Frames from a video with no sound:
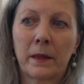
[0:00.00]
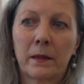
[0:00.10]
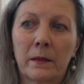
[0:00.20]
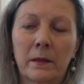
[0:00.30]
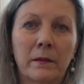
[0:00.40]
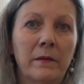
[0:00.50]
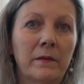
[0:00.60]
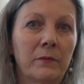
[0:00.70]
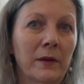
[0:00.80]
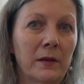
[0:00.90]
uh,
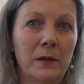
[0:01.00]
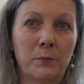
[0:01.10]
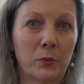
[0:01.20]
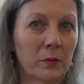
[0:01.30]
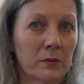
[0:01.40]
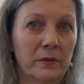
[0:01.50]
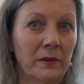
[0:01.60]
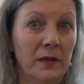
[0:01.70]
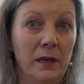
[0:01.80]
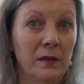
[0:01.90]
is very important
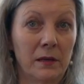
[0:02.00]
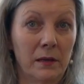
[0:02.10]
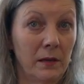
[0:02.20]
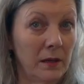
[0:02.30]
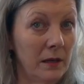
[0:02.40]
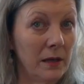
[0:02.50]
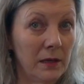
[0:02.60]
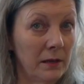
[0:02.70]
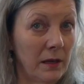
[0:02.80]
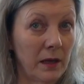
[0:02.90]
in, in,
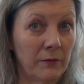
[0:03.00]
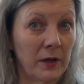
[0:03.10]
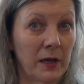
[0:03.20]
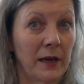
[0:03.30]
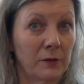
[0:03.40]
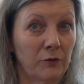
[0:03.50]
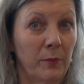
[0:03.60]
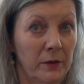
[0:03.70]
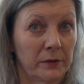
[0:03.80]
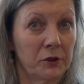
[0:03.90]
in every kind of
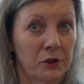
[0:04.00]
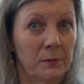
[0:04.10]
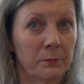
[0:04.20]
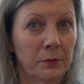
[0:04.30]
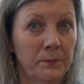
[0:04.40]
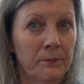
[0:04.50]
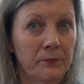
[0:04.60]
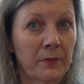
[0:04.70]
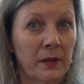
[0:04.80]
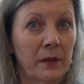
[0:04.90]
partnership.
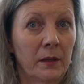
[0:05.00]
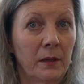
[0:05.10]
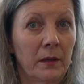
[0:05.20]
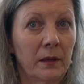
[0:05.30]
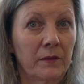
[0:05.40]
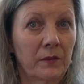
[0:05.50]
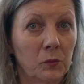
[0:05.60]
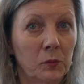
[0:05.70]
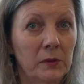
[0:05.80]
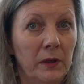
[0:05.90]
As
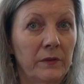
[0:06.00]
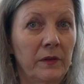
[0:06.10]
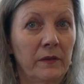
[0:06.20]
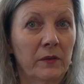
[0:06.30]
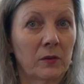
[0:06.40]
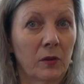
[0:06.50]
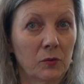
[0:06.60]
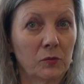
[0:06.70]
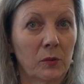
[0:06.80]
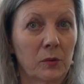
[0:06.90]
soon as it's
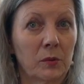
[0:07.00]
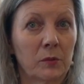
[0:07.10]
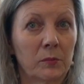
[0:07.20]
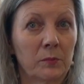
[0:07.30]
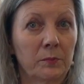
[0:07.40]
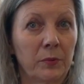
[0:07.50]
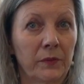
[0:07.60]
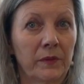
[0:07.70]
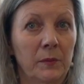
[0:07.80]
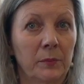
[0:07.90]
no more
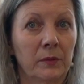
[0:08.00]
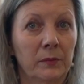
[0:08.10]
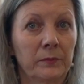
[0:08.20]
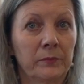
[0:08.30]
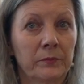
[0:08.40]
possible